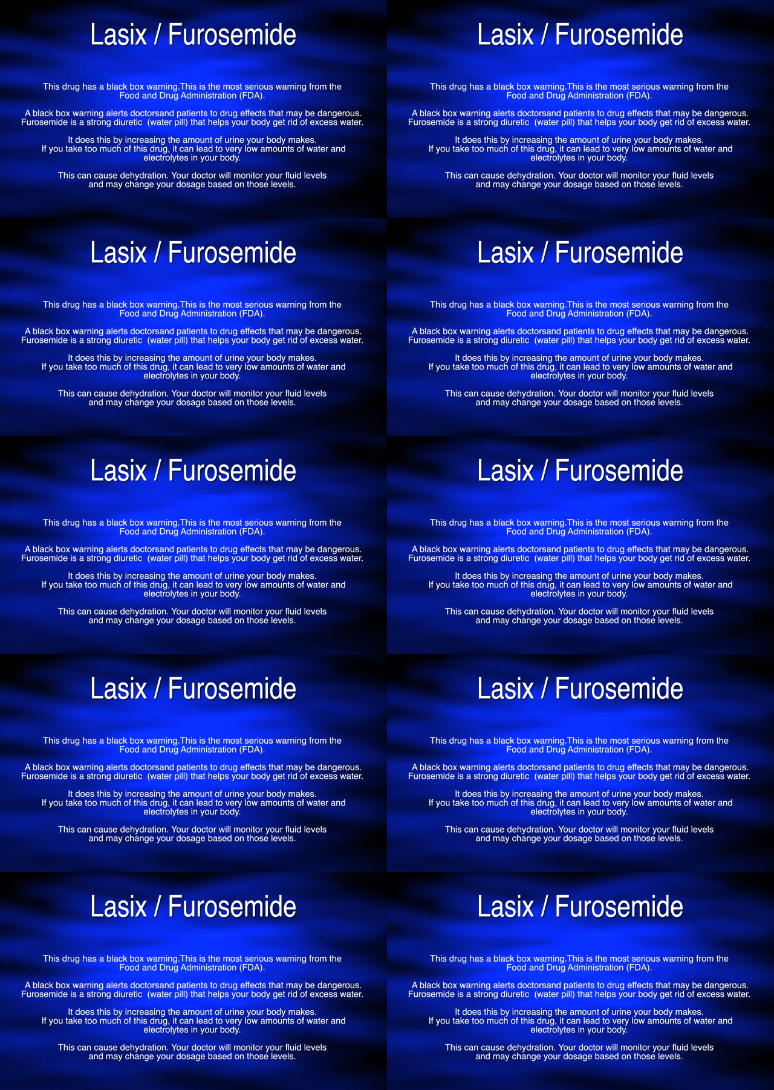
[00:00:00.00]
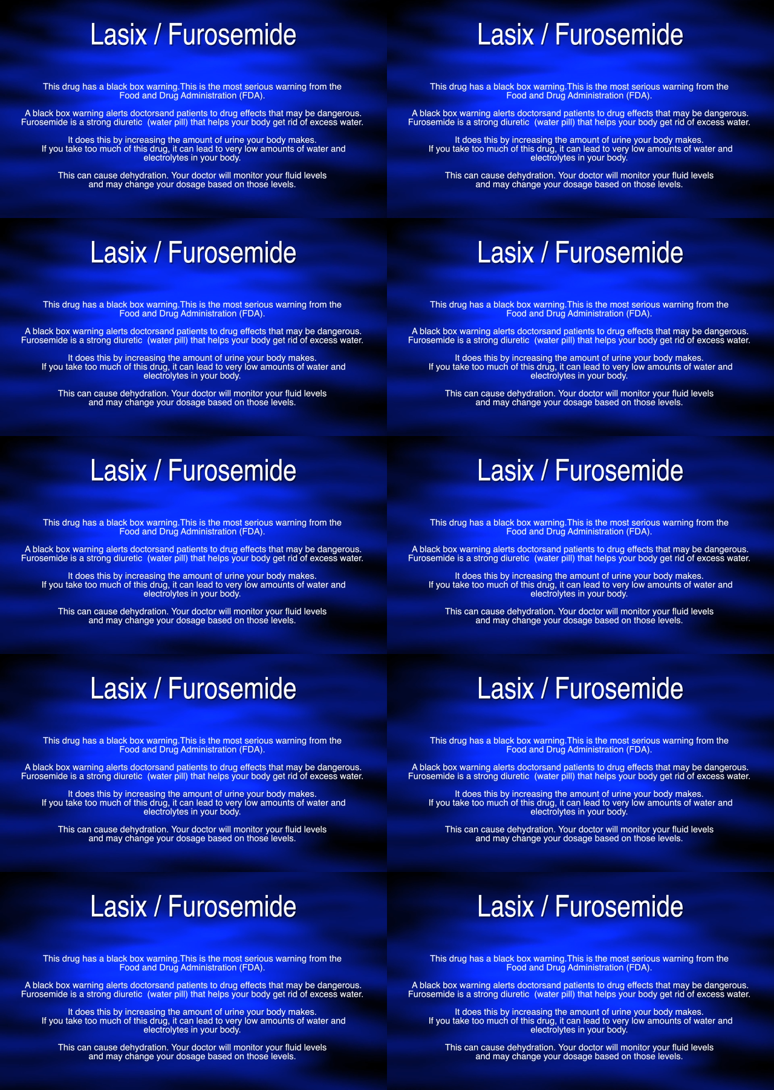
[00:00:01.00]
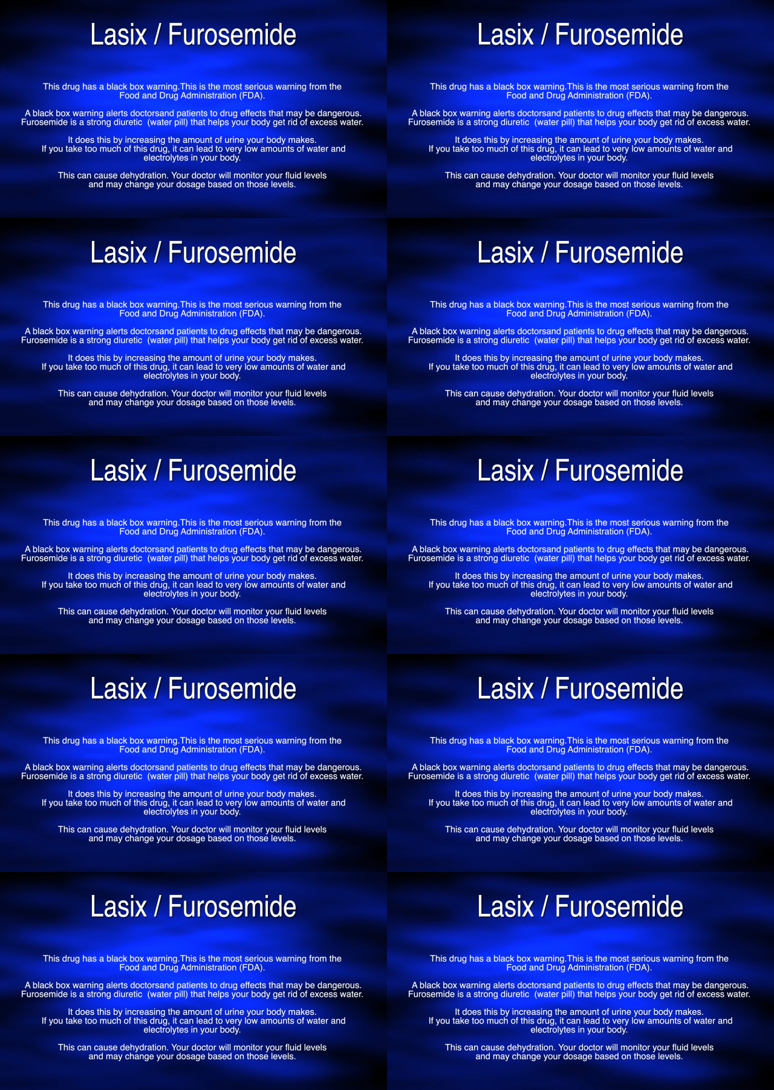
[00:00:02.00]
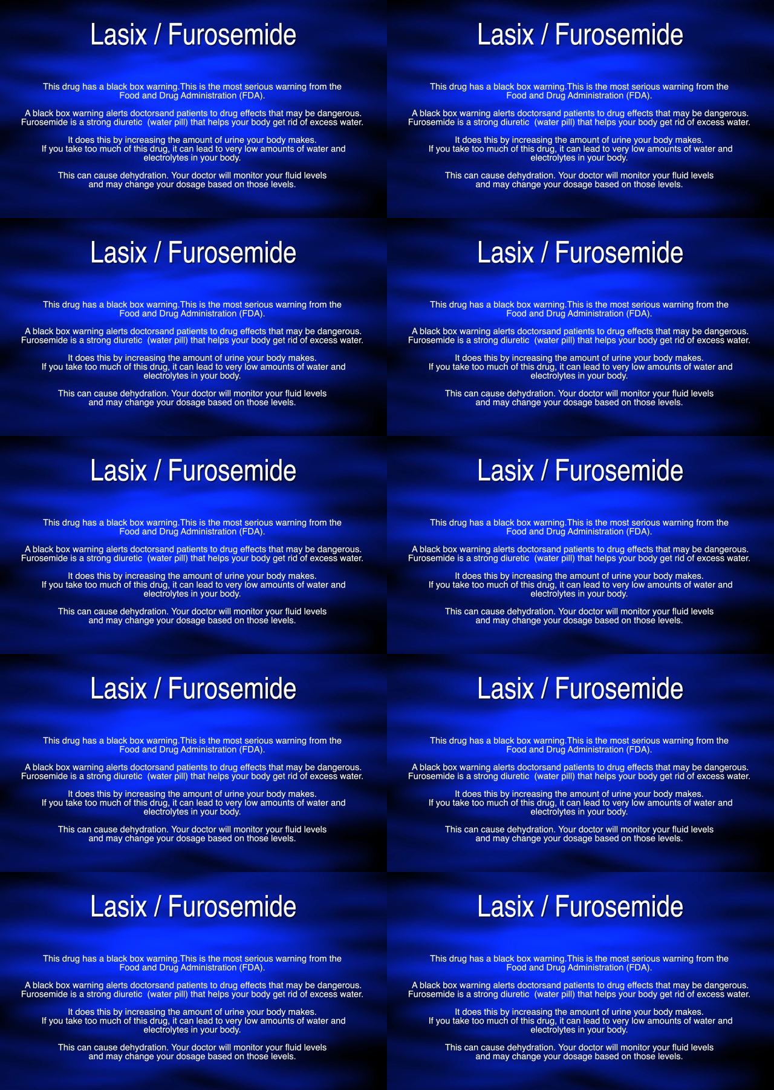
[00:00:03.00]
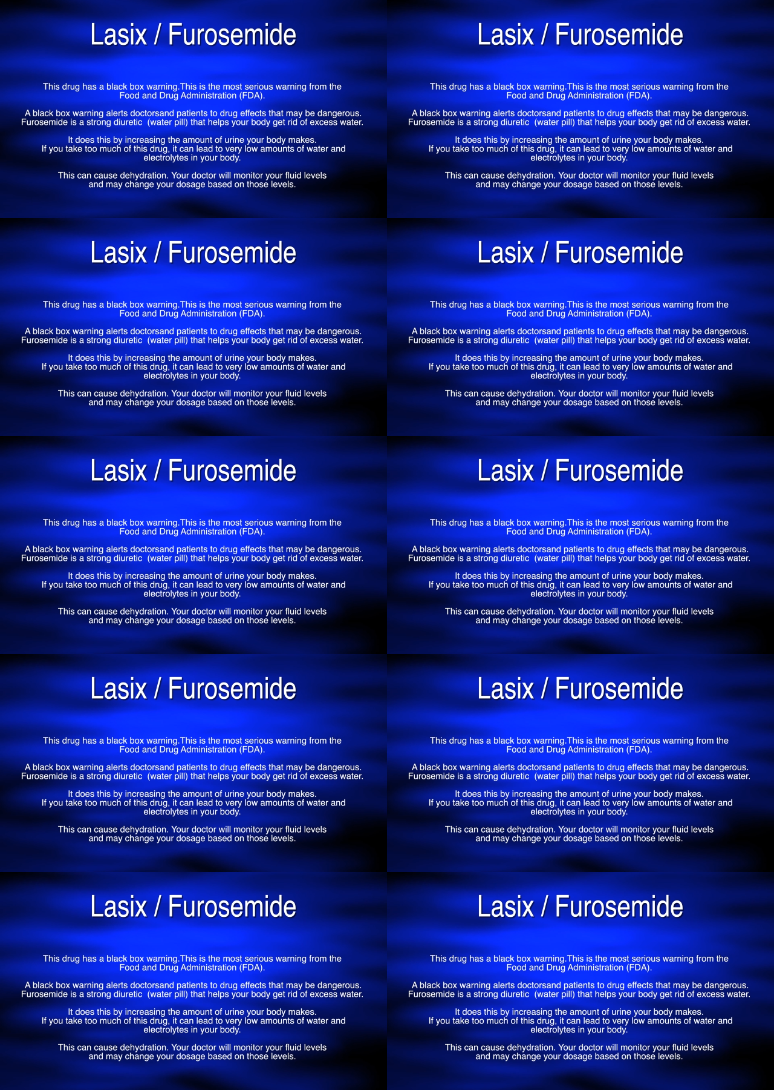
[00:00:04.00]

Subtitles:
(no speaker visible)